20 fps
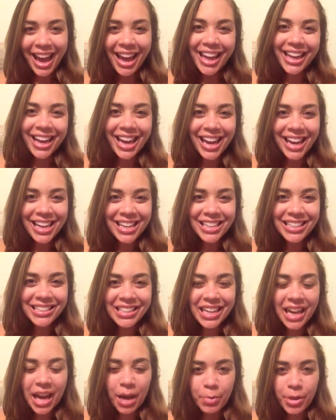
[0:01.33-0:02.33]
Hi
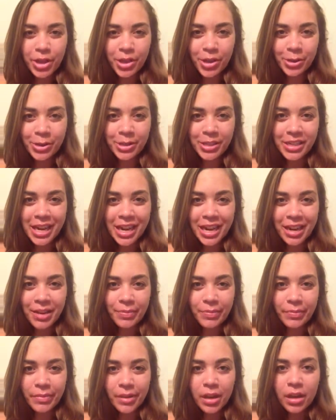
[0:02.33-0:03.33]
guys, happy Thursday.
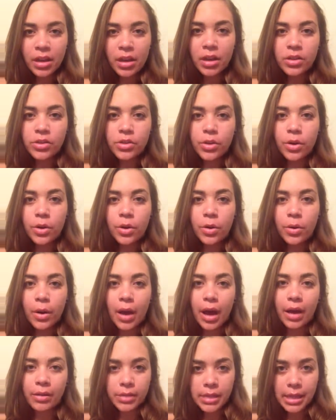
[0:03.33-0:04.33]

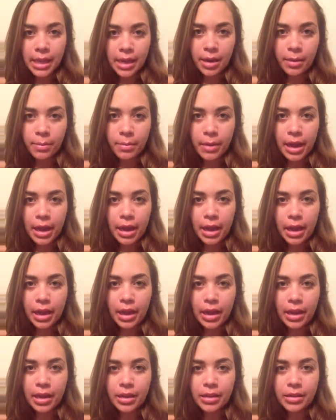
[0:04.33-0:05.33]
So I was lame
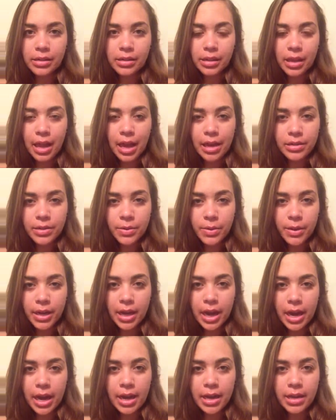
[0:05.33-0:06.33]
and last
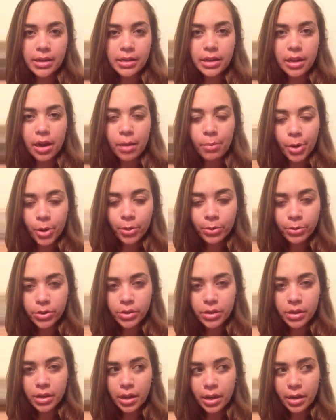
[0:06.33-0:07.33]
week I did not
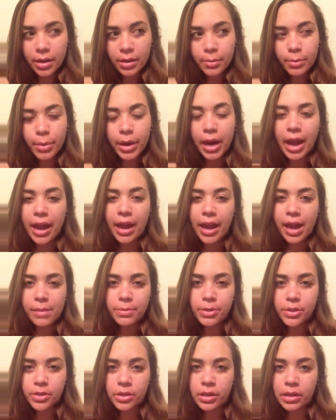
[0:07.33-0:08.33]
post, but I
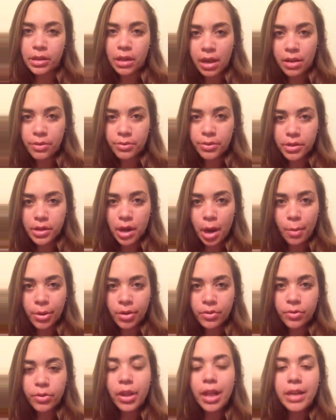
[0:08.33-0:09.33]
absolutely love the
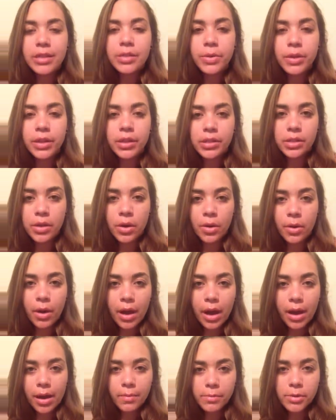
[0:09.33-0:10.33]
topic for last week. So
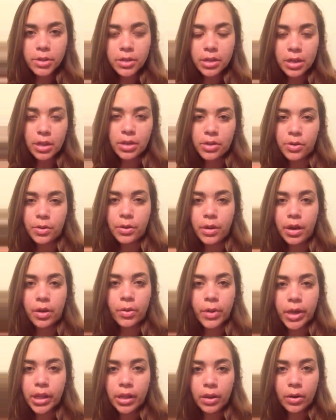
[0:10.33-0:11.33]
I'm just gonna do a
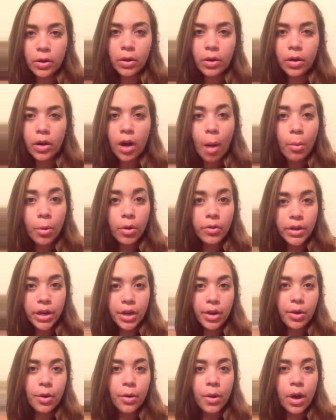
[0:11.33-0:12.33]
quick little combo
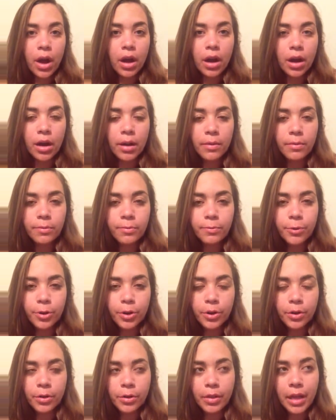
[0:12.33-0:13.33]
video
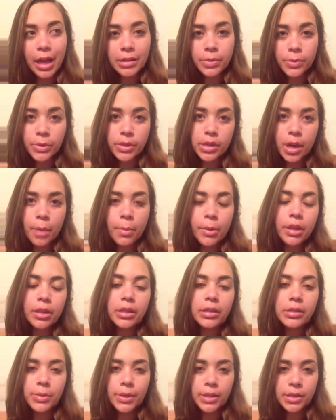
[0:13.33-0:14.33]
for last week's topic
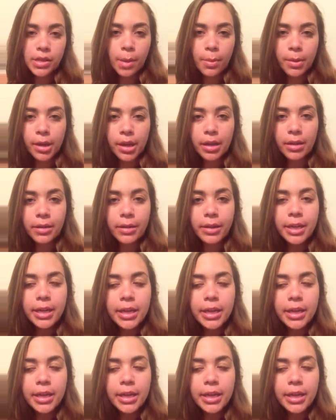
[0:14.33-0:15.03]
and this week's topic.